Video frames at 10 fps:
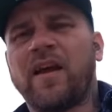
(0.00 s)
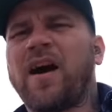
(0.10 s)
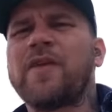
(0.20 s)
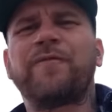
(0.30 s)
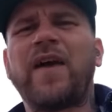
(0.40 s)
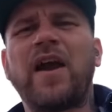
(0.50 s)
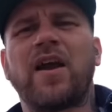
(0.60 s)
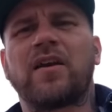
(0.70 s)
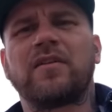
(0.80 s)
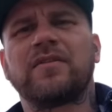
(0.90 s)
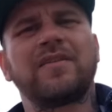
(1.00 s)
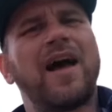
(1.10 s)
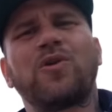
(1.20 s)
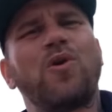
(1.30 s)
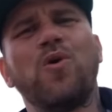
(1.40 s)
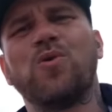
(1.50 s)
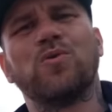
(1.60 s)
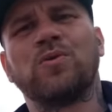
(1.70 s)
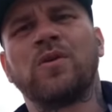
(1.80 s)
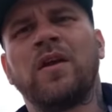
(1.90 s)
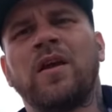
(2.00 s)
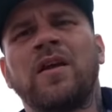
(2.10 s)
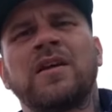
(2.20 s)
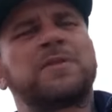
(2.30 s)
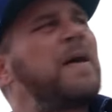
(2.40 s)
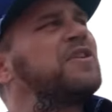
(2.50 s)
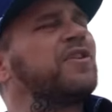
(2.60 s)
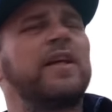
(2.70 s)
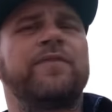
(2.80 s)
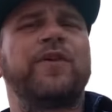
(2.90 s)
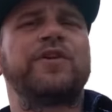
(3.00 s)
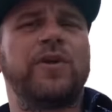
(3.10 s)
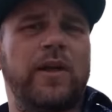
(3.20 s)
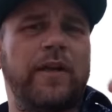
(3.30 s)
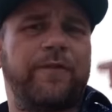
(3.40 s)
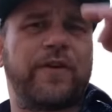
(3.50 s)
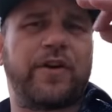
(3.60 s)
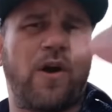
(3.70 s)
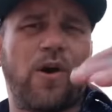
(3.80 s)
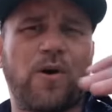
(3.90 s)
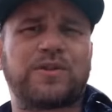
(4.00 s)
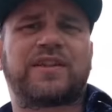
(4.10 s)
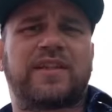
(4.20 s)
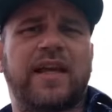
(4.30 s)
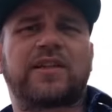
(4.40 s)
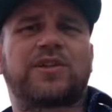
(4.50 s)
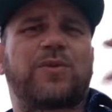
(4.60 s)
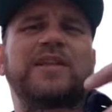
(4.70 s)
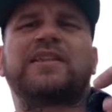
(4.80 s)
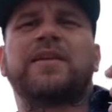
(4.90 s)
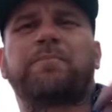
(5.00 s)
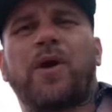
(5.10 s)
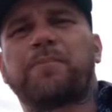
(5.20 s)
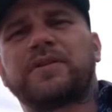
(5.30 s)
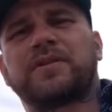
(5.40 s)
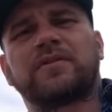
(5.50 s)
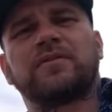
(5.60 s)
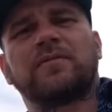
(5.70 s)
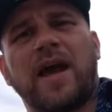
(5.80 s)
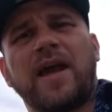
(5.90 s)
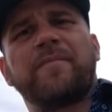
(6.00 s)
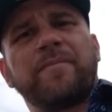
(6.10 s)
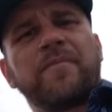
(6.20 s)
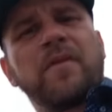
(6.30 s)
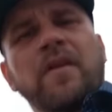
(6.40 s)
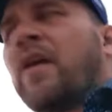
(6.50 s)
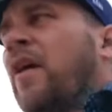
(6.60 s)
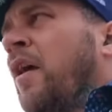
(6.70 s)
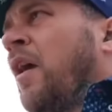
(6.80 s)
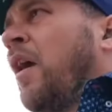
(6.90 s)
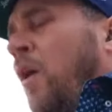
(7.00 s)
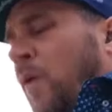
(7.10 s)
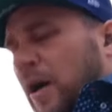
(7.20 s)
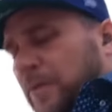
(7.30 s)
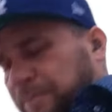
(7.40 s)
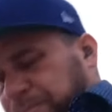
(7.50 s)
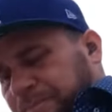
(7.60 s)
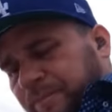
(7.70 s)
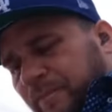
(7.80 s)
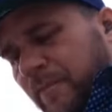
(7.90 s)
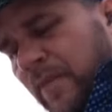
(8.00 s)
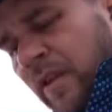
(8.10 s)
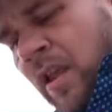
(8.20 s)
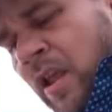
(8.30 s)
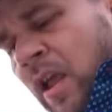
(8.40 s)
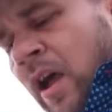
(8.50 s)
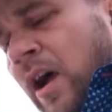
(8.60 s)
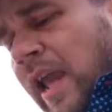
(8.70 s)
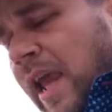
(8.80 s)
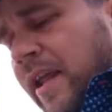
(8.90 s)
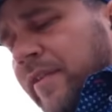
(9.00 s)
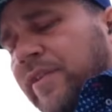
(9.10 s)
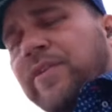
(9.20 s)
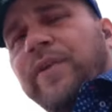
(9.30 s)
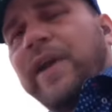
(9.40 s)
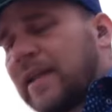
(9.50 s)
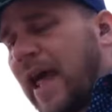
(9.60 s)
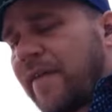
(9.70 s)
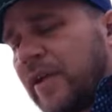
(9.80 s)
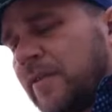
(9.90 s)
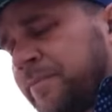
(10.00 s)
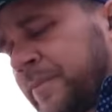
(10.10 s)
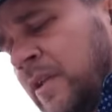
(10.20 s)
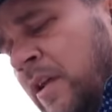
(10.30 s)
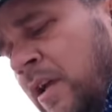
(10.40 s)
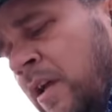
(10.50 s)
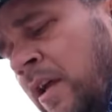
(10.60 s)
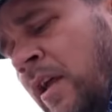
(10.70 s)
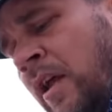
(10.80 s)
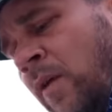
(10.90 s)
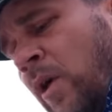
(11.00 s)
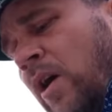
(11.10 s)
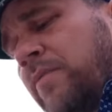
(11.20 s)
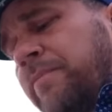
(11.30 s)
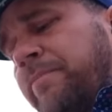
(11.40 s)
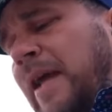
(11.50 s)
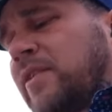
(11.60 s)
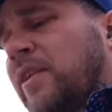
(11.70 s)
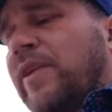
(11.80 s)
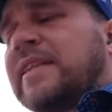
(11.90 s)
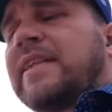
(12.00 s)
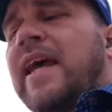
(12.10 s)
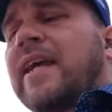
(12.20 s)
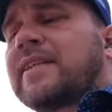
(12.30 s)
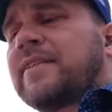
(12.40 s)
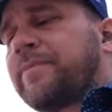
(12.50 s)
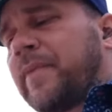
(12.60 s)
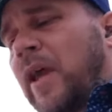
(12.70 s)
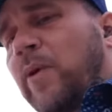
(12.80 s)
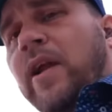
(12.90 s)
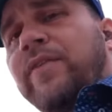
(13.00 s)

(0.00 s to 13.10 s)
Unfair, not cool especially for doing it for your own sick, twisted purpose, right? Well, again, 311. Well, back to 36. They went on